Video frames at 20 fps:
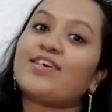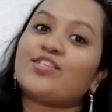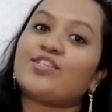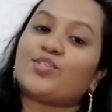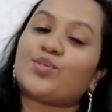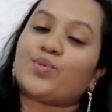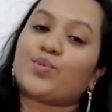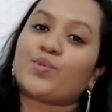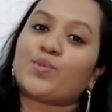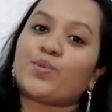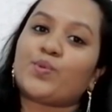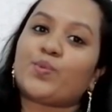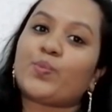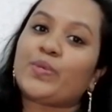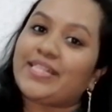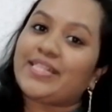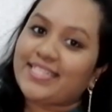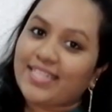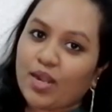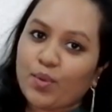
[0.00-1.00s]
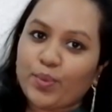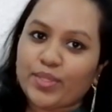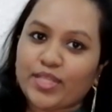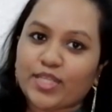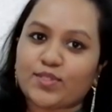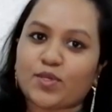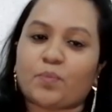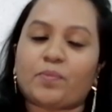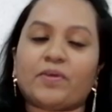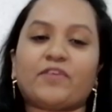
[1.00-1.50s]
So we'll start with the
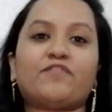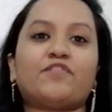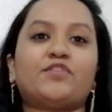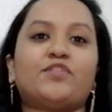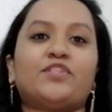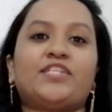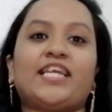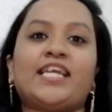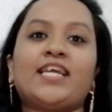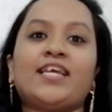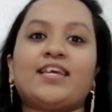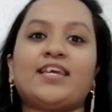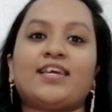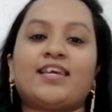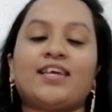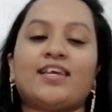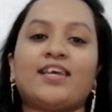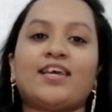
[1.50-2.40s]
topic for today.